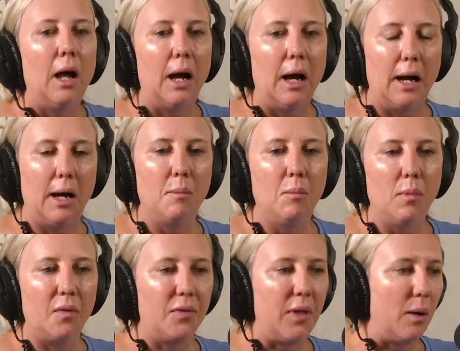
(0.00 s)

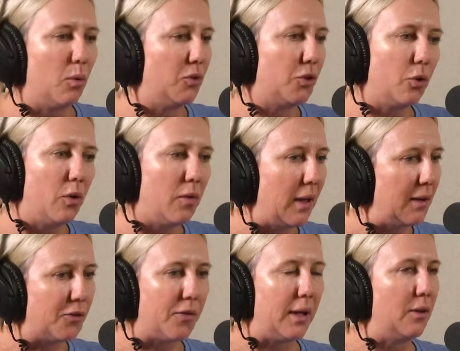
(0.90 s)
They would do
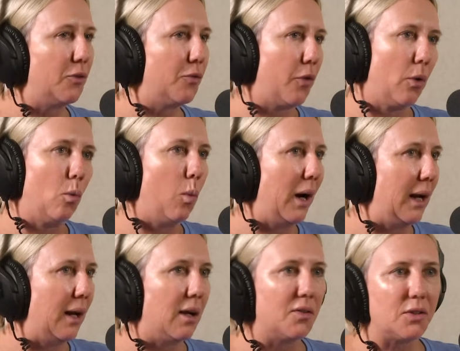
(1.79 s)
these things for a
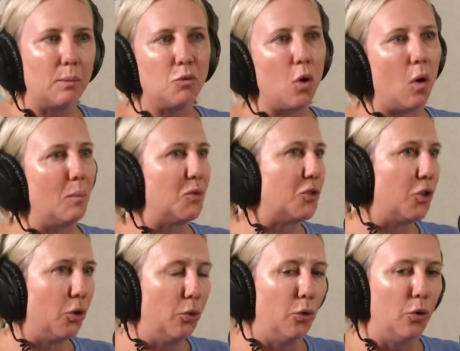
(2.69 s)
week, sometimes
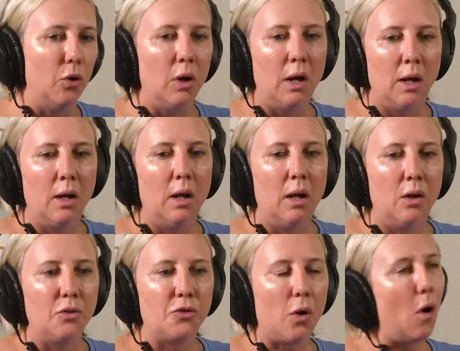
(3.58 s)
2.
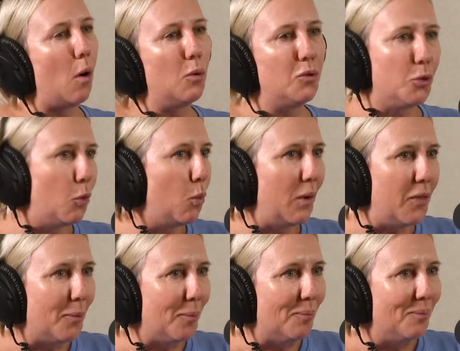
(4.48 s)
So I would do it
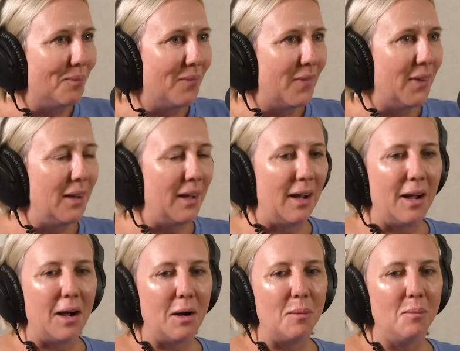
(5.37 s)
with them.
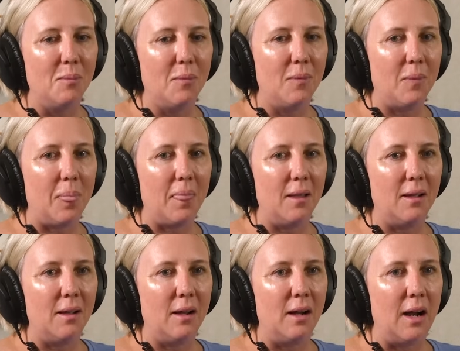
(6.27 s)

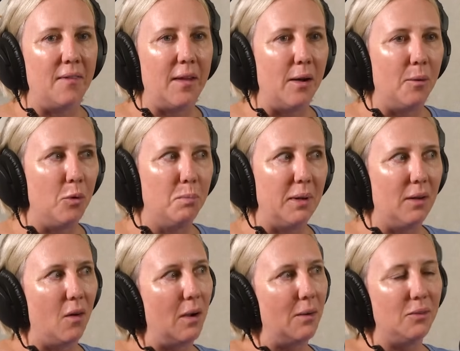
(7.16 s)
And they would be
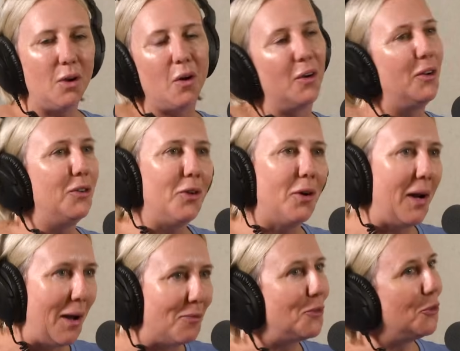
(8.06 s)
like, no, you don't
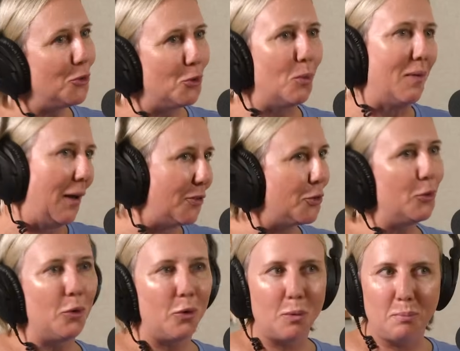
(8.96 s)
have to do it with us.
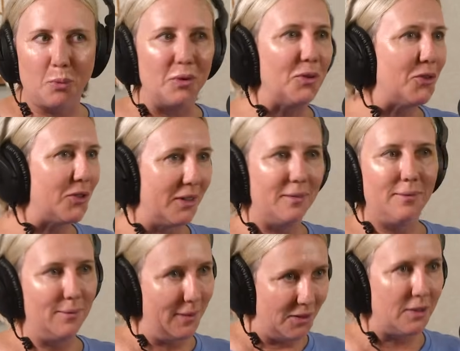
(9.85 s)
You're not a Buddhist
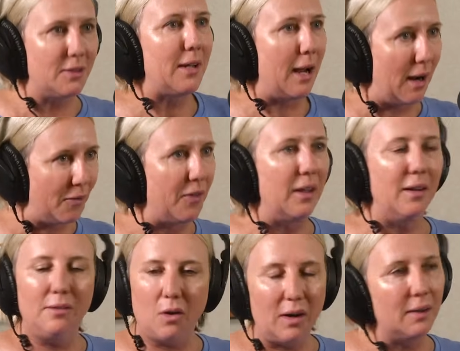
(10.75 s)
and this is our
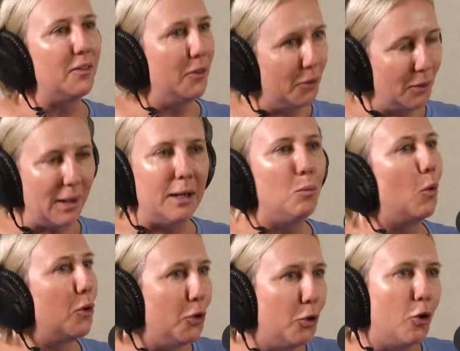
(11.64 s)
thing. Like, you eat
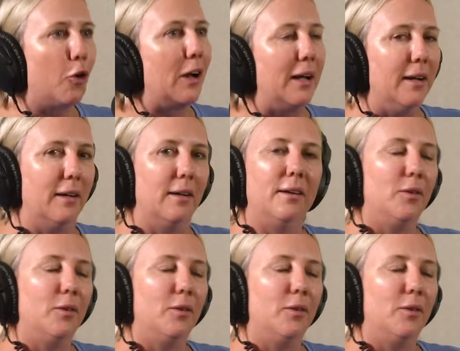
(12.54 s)
what you got to eat.